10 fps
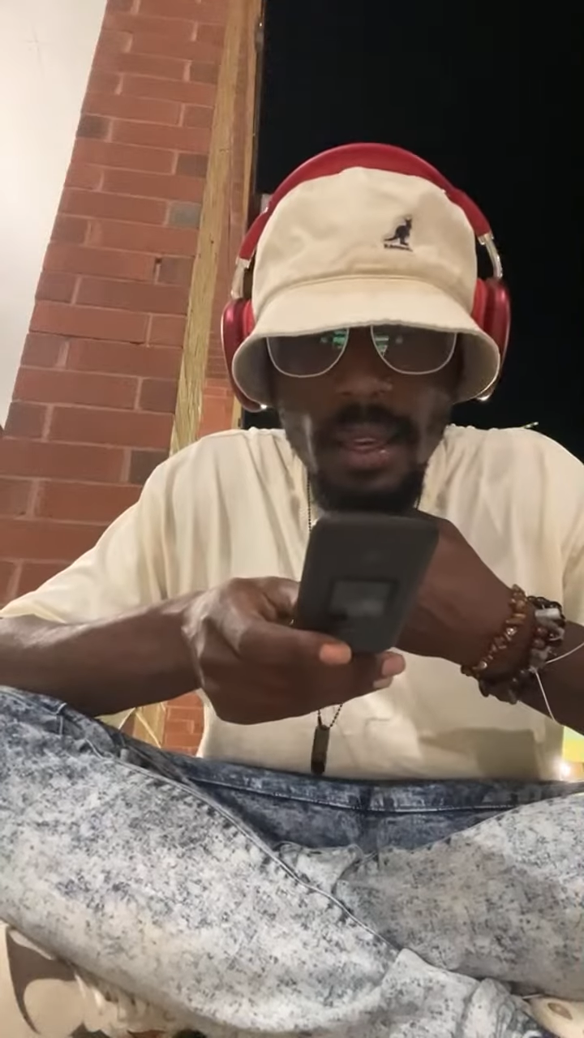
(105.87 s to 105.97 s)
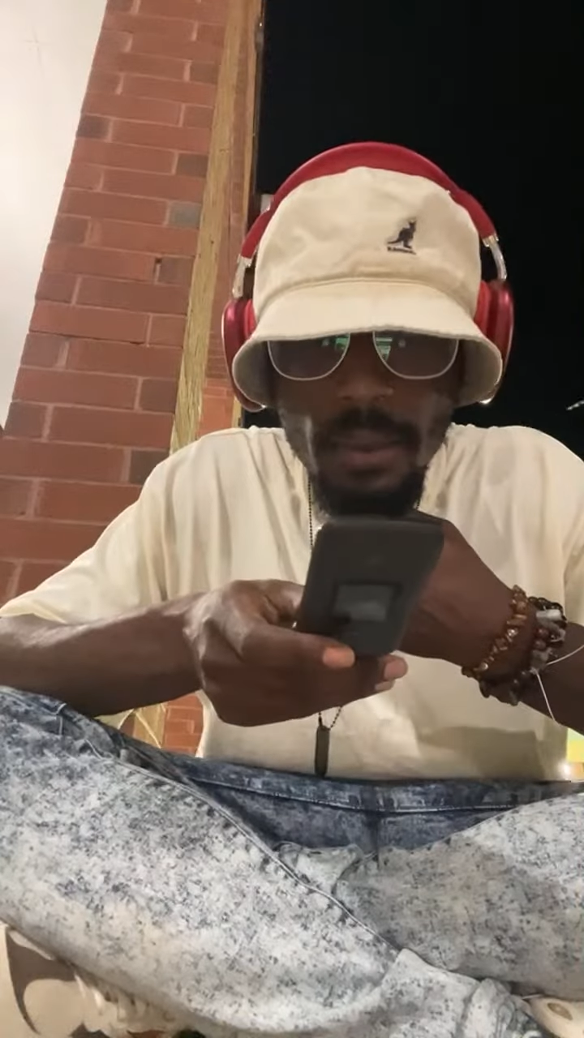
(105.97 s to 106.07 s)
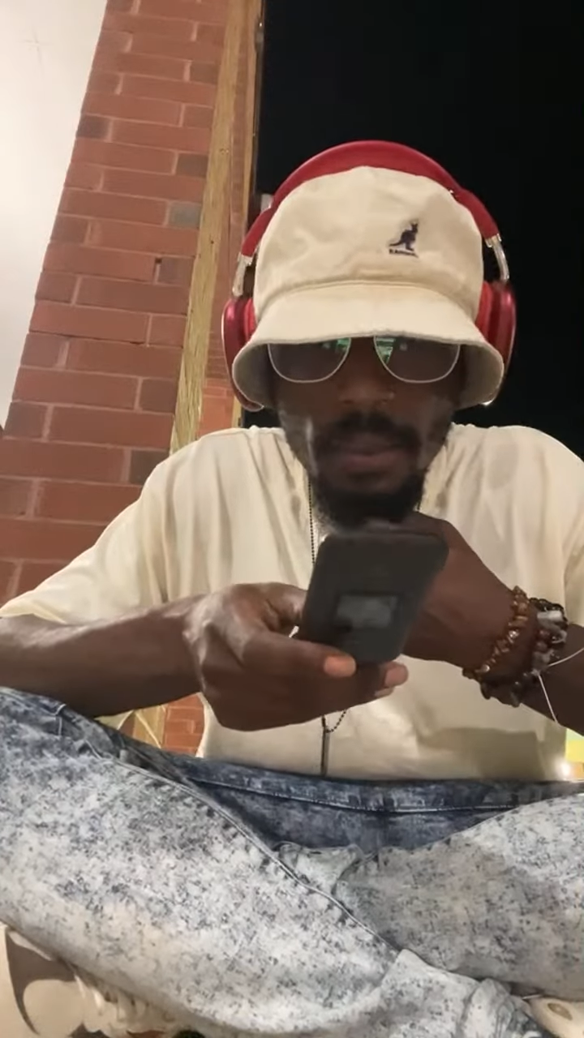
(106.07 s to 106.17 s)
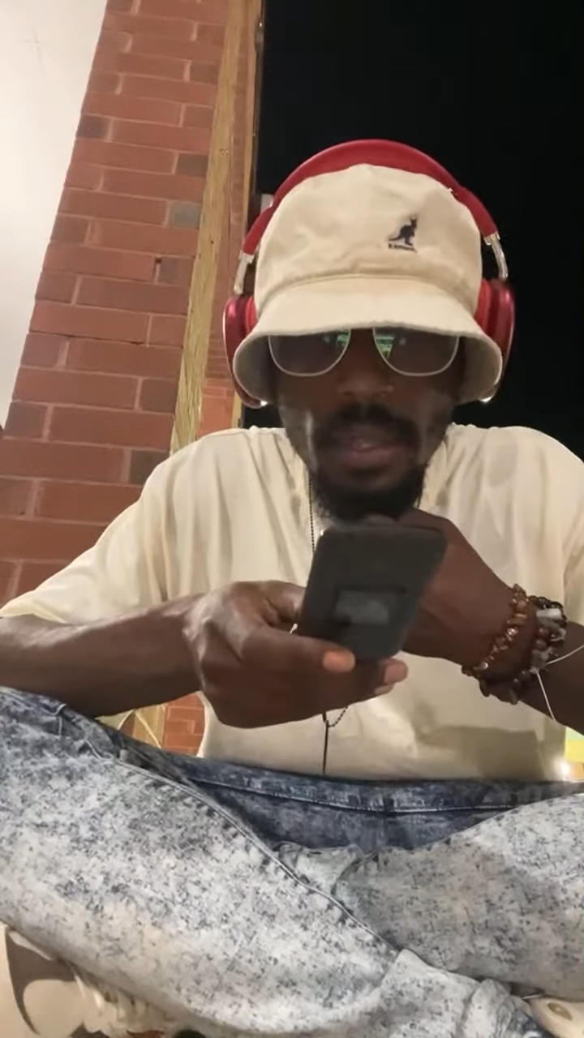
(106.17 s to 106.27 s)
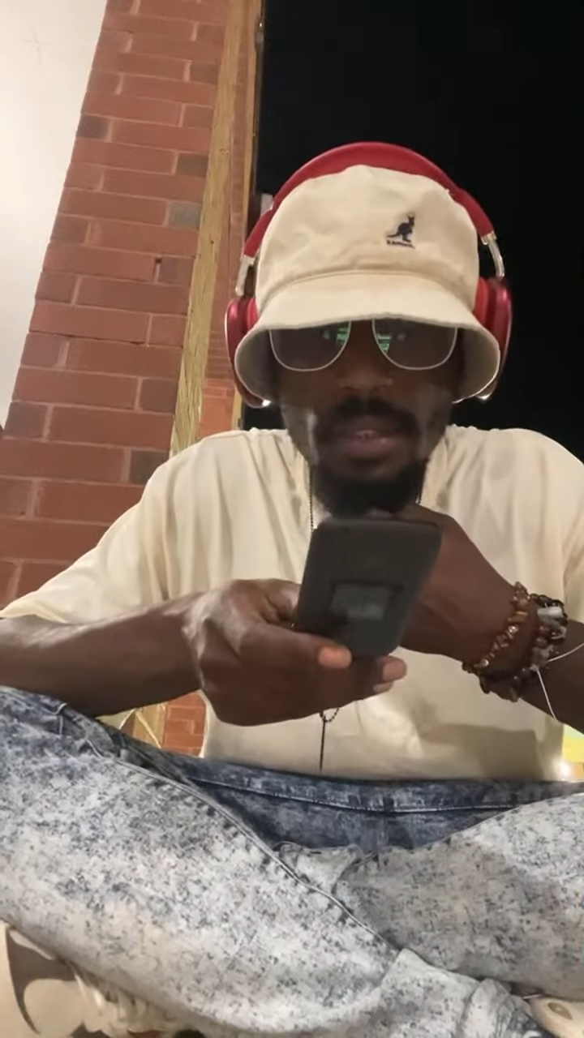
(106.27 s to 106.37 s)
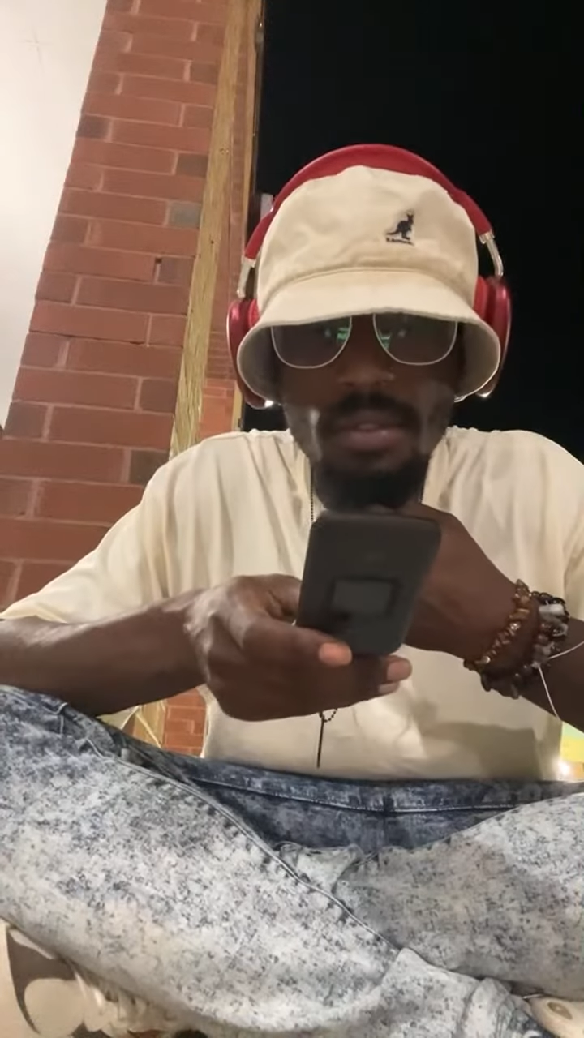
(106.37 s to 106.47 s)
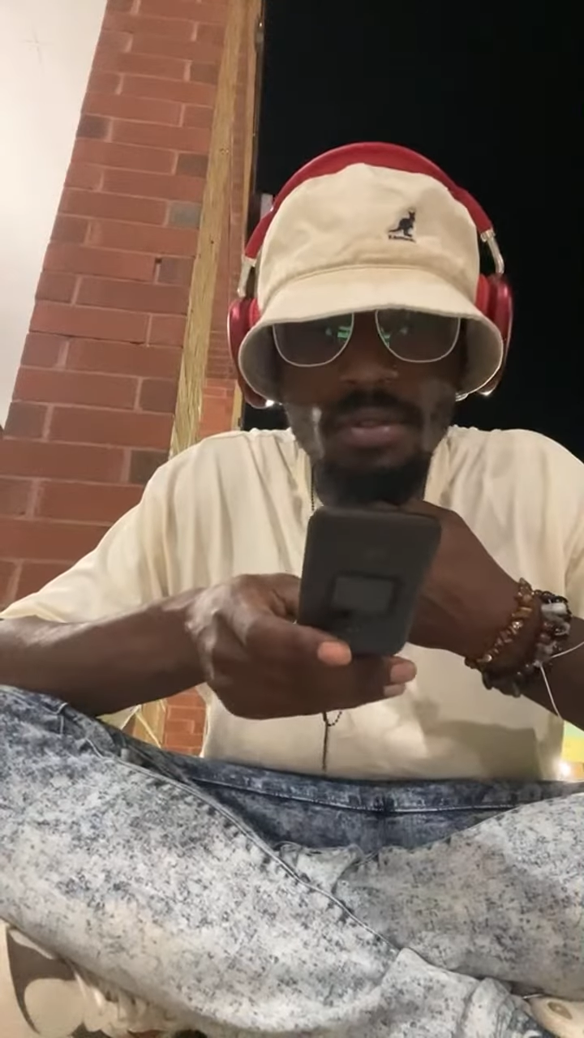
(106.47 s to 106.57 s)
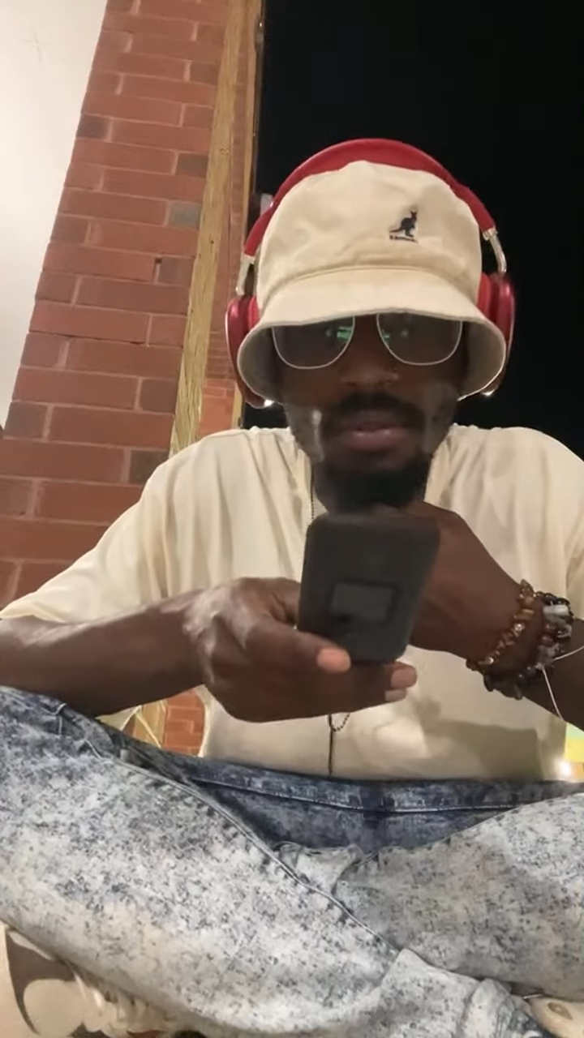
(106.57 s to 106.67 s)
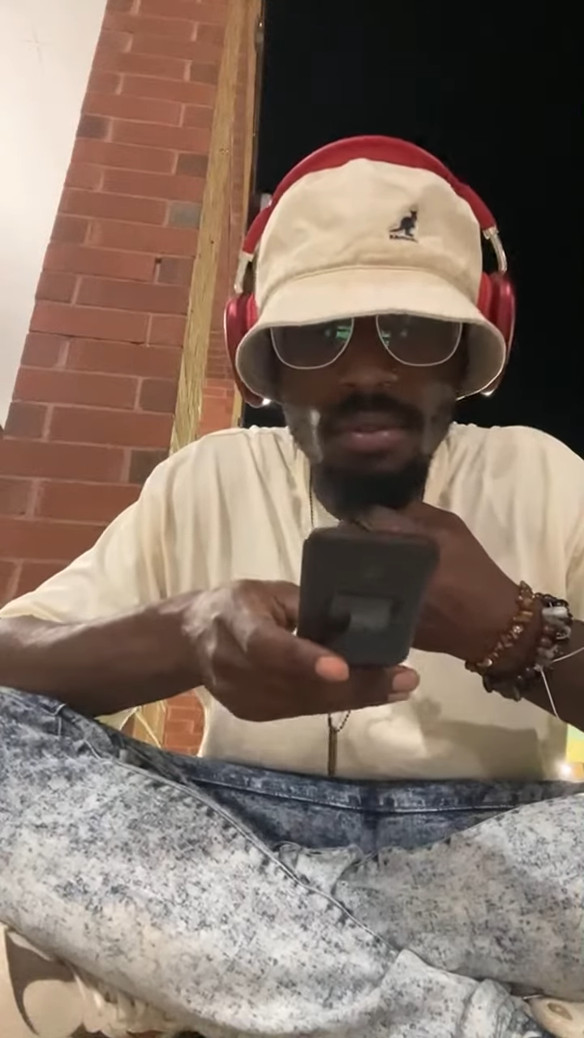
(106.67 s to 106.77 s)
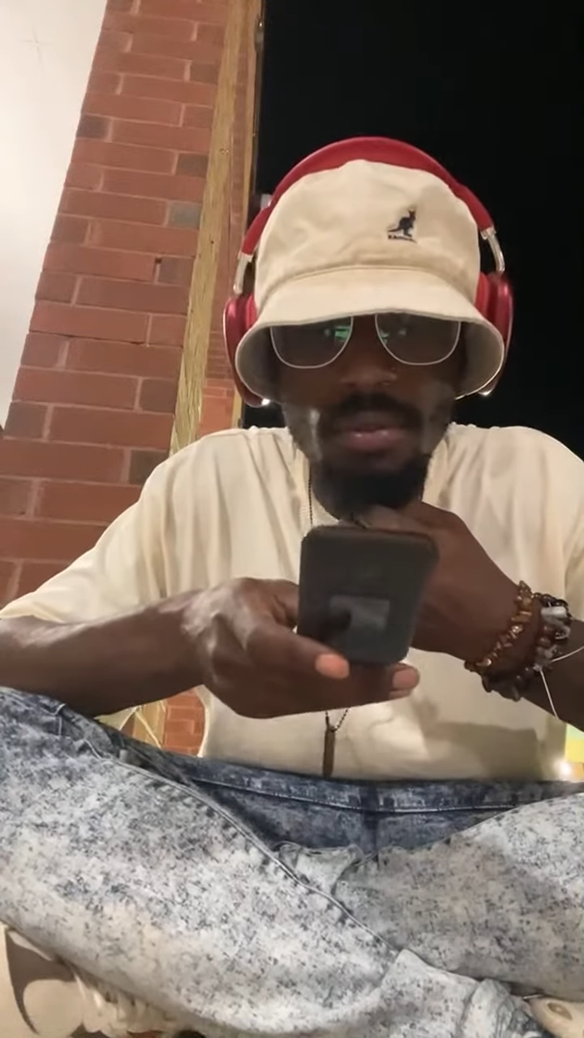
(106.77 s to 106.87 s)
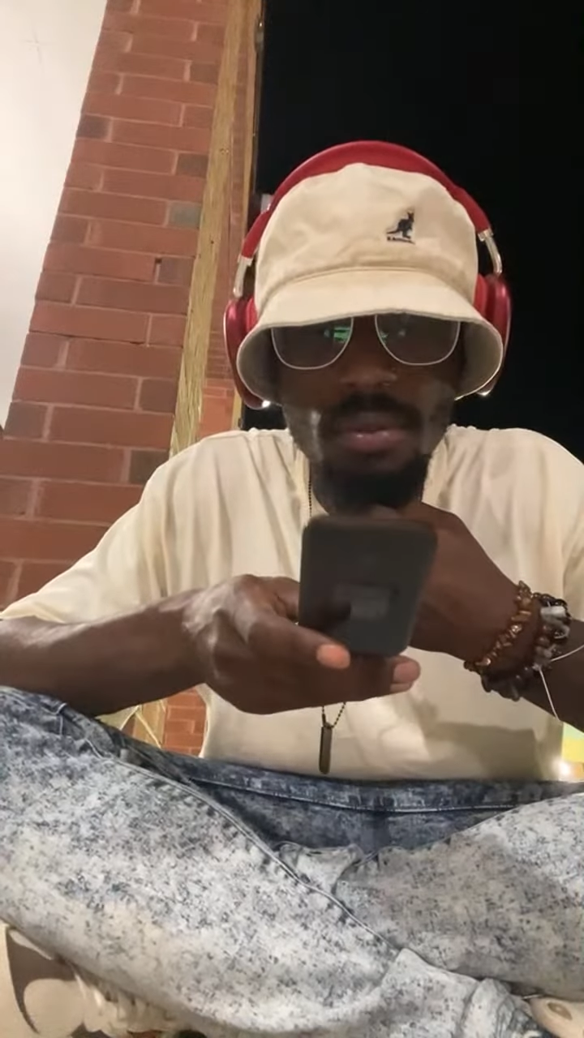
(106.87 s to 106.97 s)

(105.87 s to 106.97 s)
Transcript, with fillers: once knew.